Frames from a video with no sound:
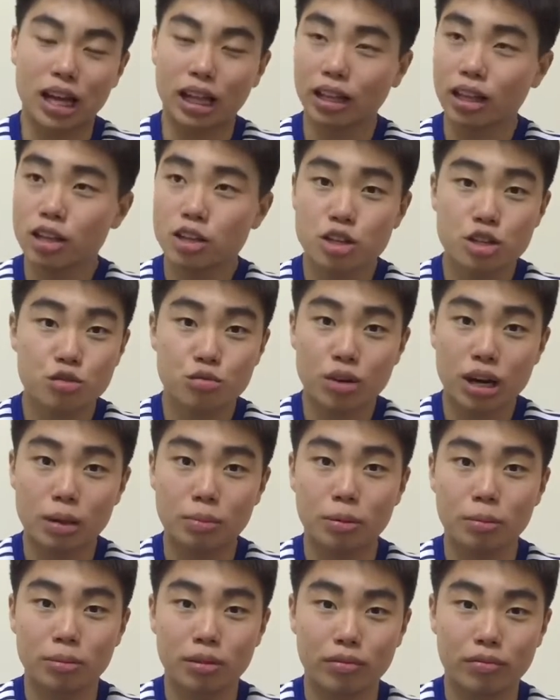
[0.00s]
Let's just
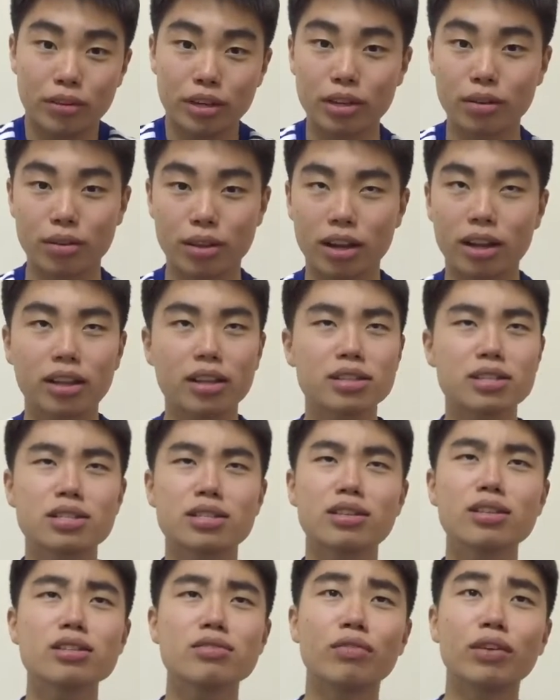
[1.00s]
wrap up the video then. This
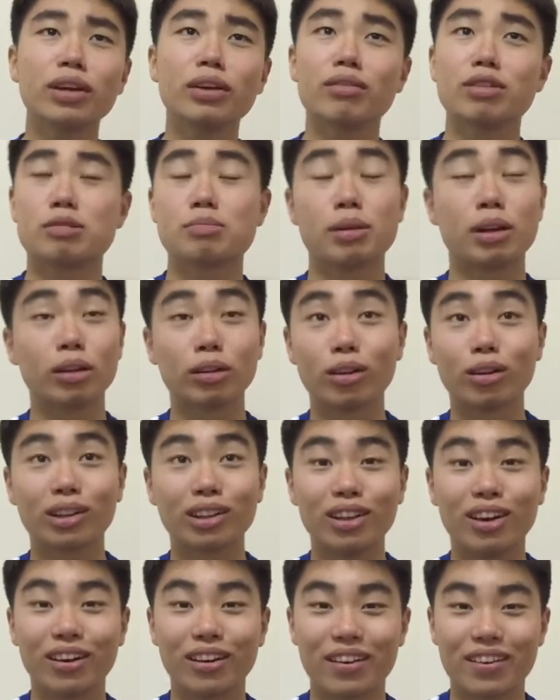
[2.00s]
video has been a lot
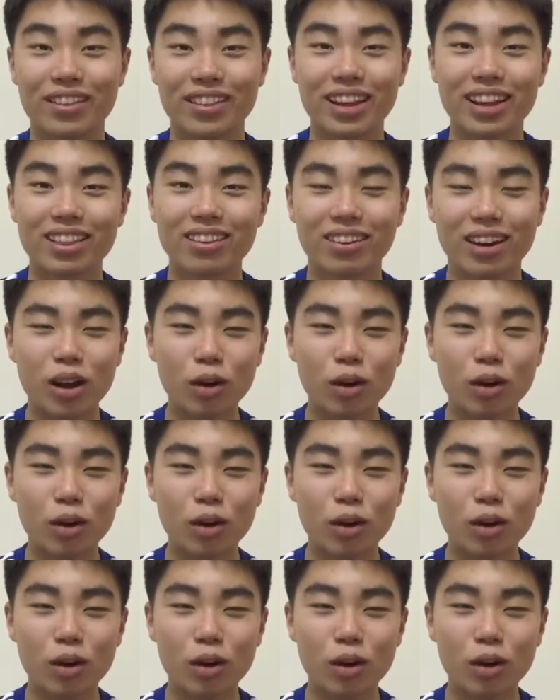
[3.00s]
longer than I thought.